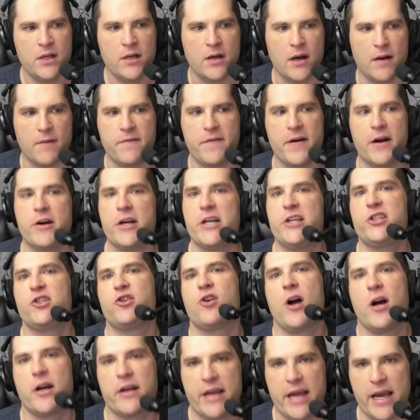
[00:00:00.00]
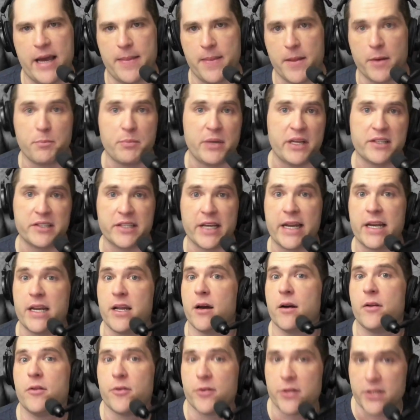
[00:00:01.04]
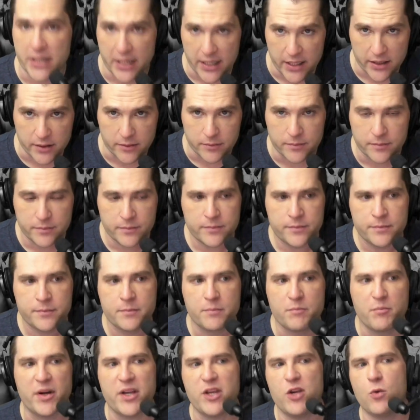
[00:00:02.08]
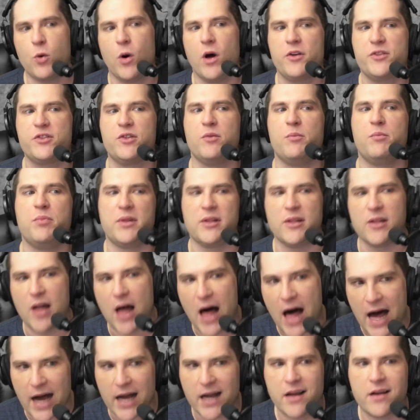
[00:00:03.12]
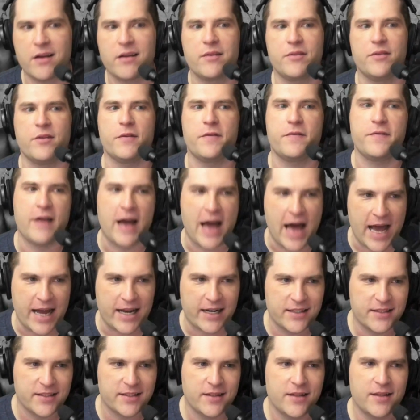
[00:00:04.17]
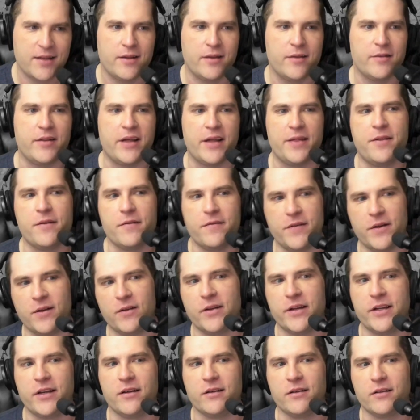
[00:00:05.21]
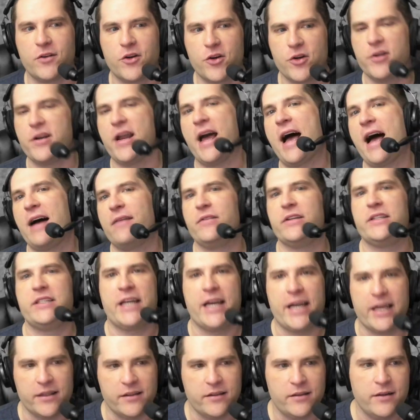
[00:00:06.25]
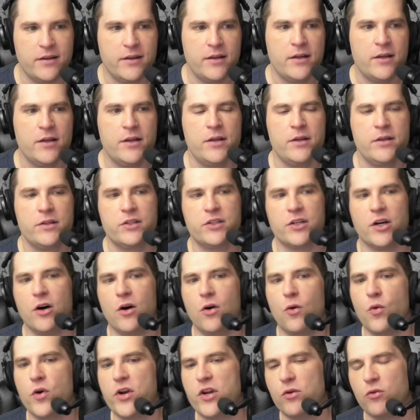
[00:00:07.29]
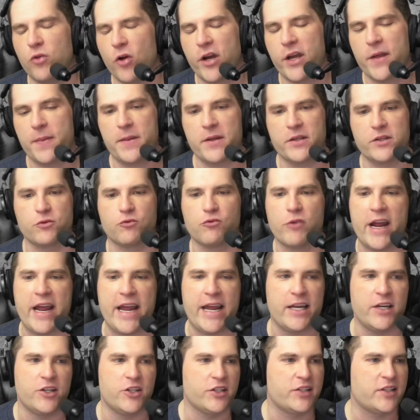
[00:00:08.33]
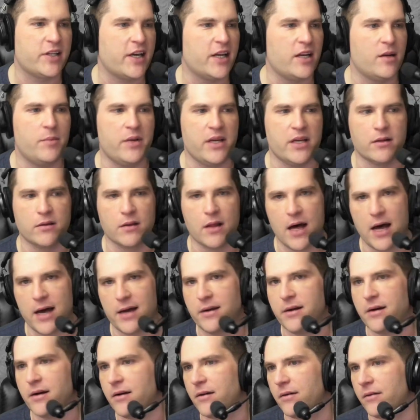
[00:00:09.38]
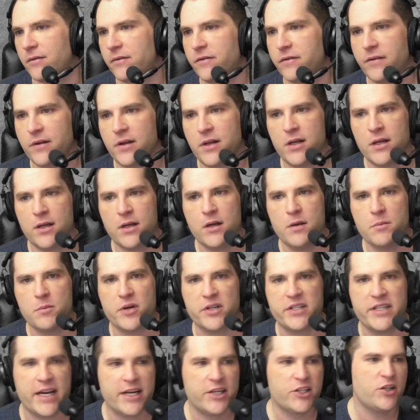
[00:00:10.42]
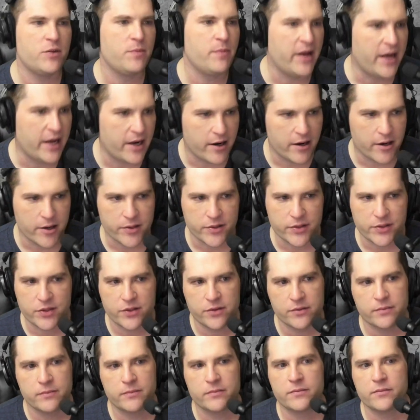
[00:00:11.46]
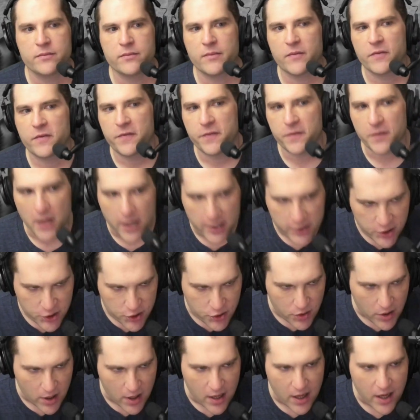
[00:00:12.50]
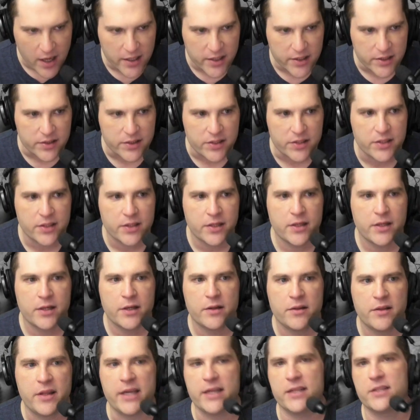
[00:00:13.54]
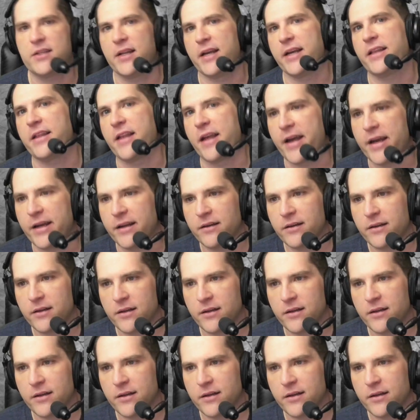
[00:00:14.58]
a very strong hand that beats any other 10, but you also block the fact that the villain could have a 10. So when you look at this range, it's going to be a lot of protection pairs, flush draws, things like that.